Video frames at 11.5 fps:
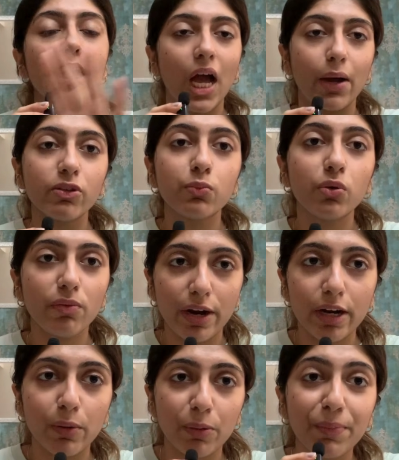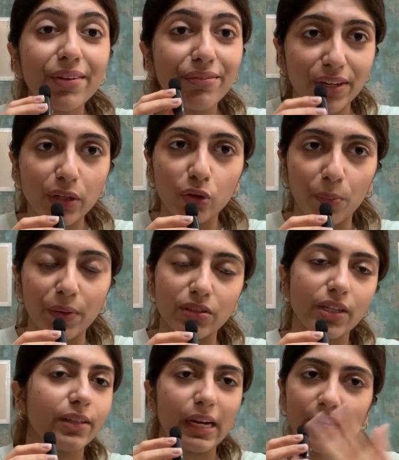I was more worried about my weak topics,
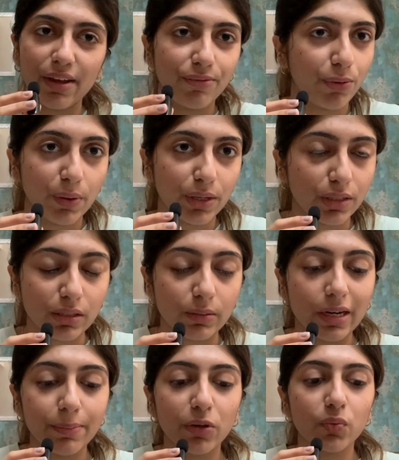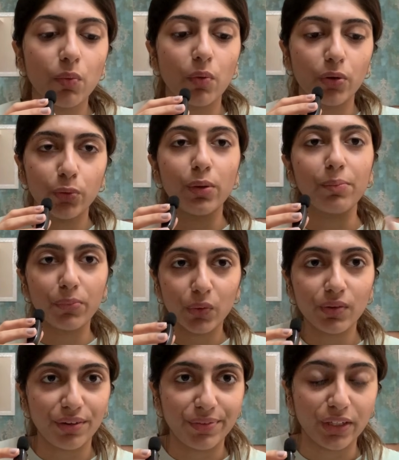right? Like everyone is, right? Because we want to
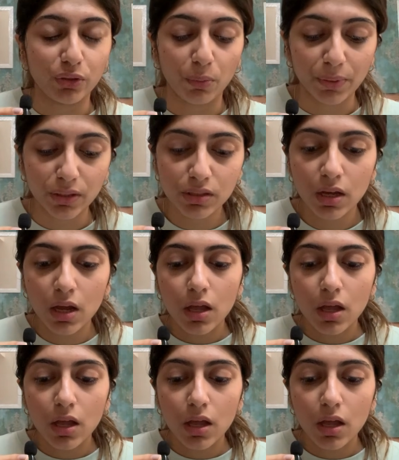improve our weak topics.